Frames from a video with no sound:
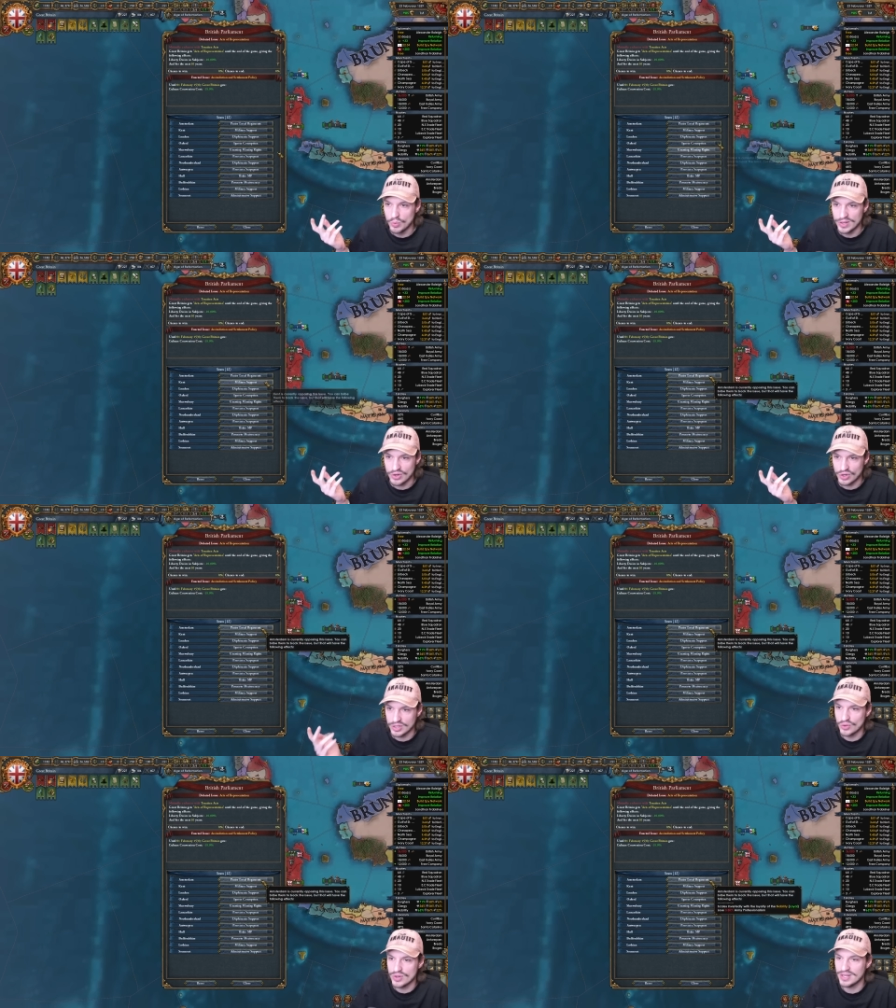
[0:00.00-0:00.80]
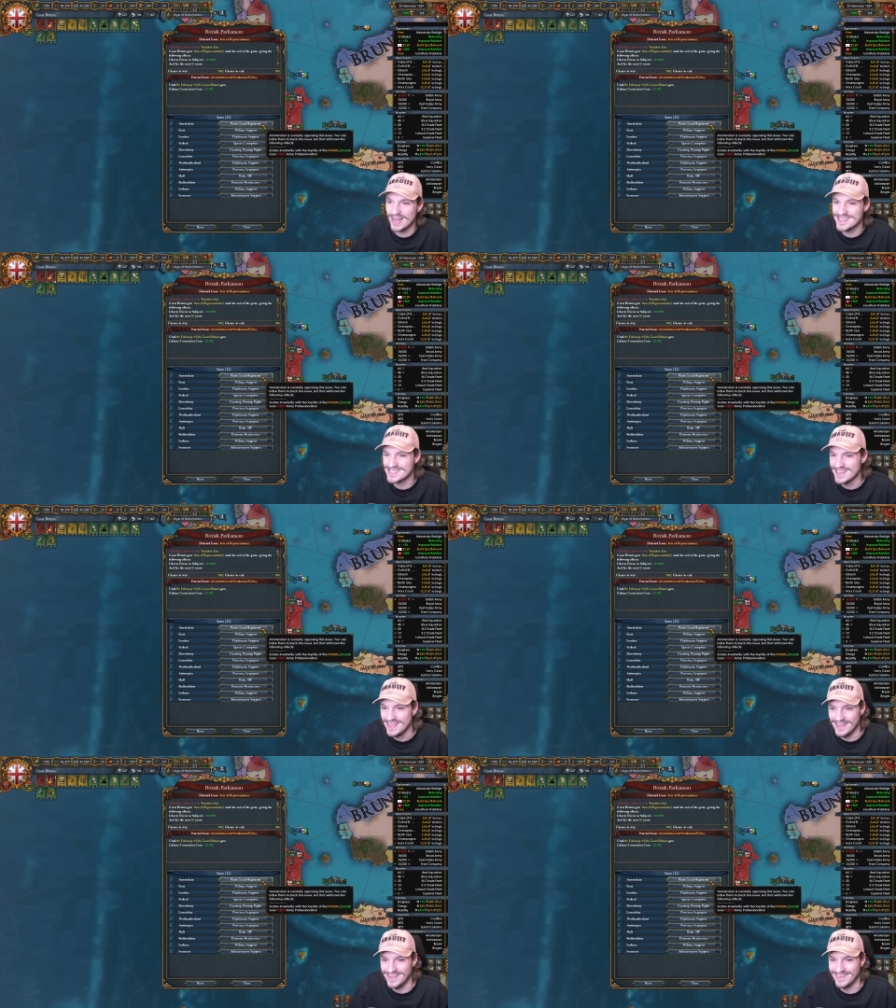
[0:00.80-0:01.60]
with our colonial guys
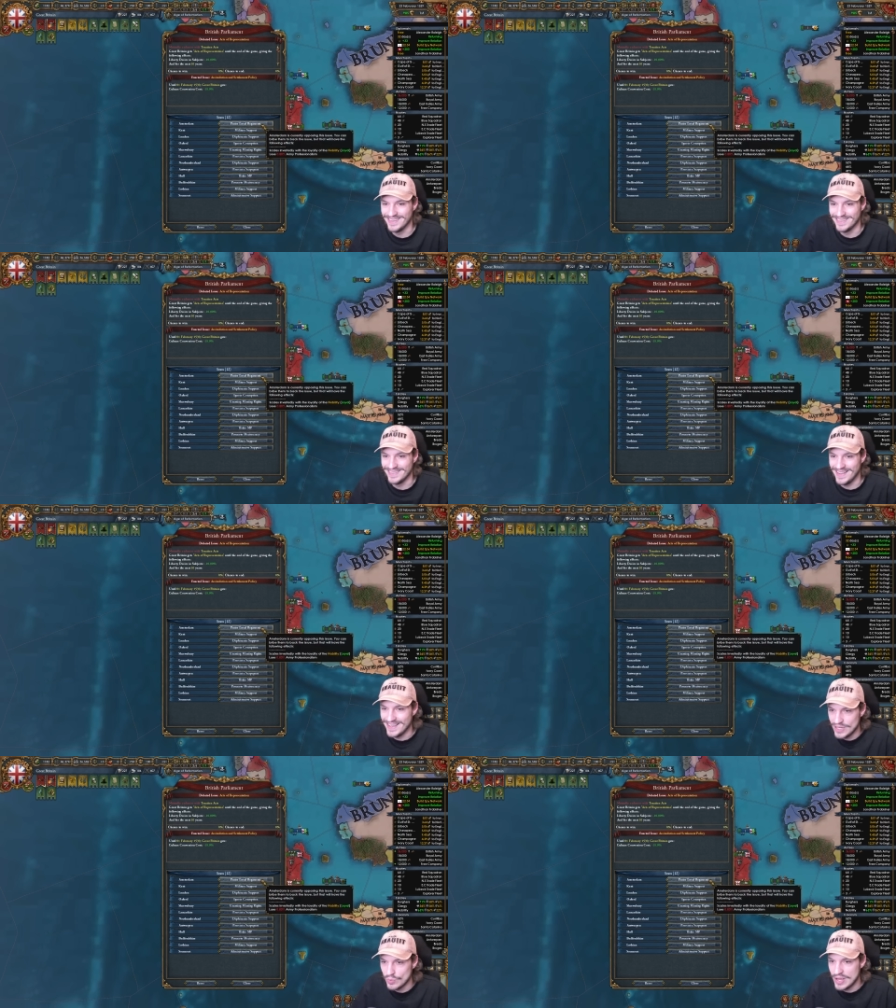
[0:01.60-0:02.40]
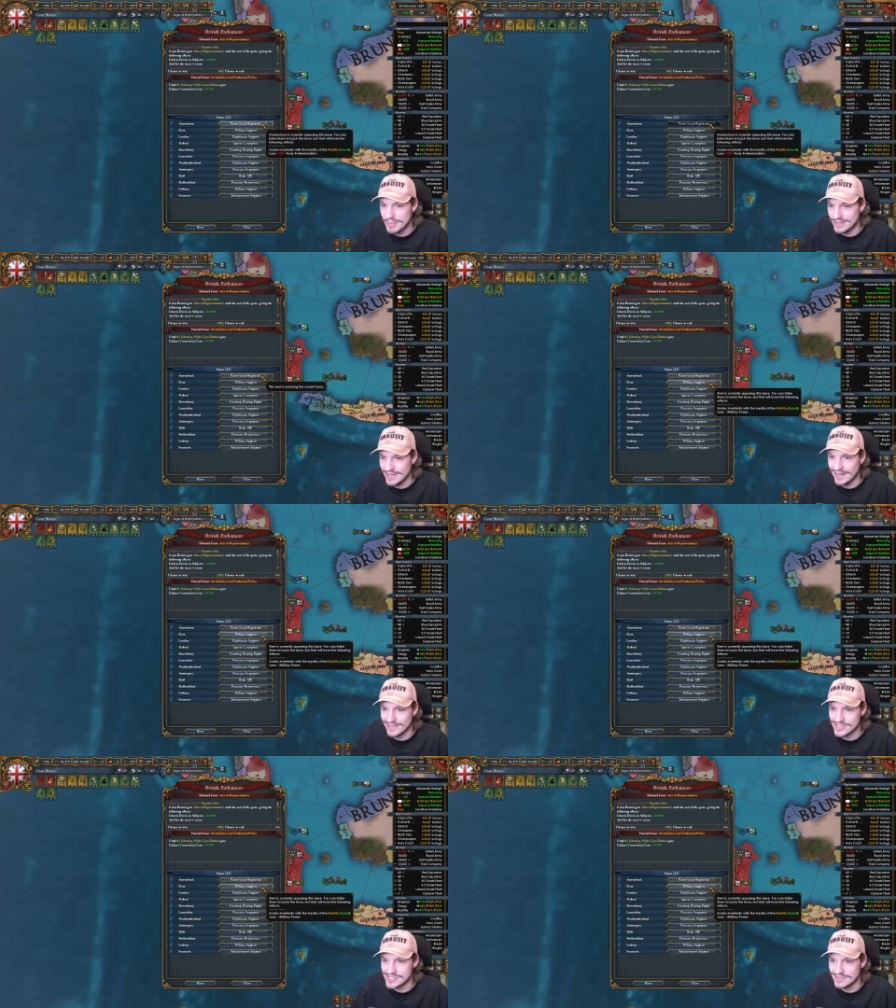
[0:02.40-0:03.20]
in anyway, but yeah,
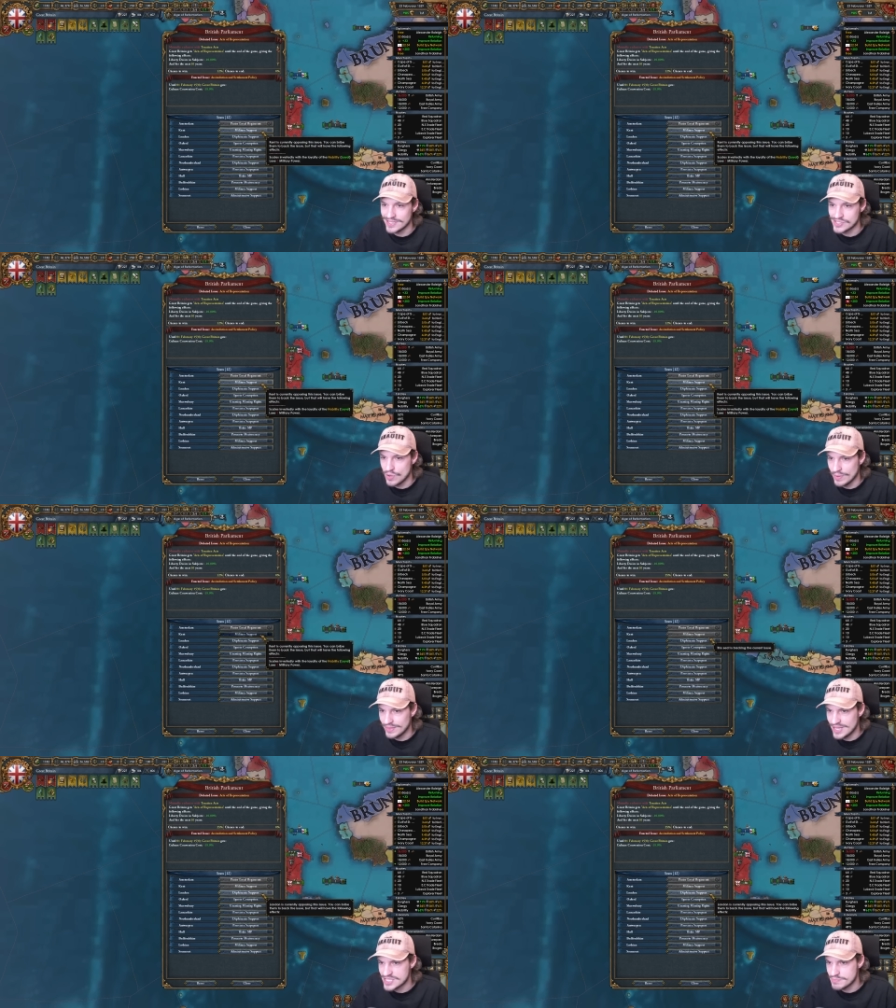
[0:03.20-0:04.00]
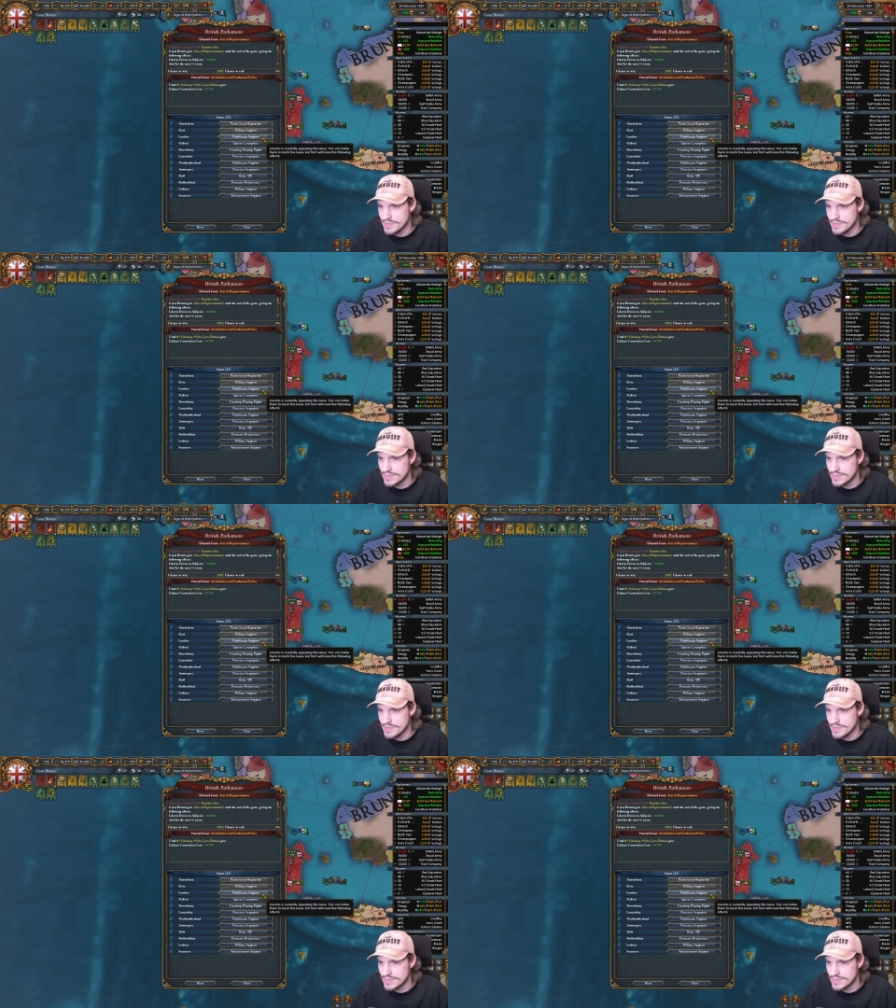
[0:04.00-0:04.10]
let's go with this.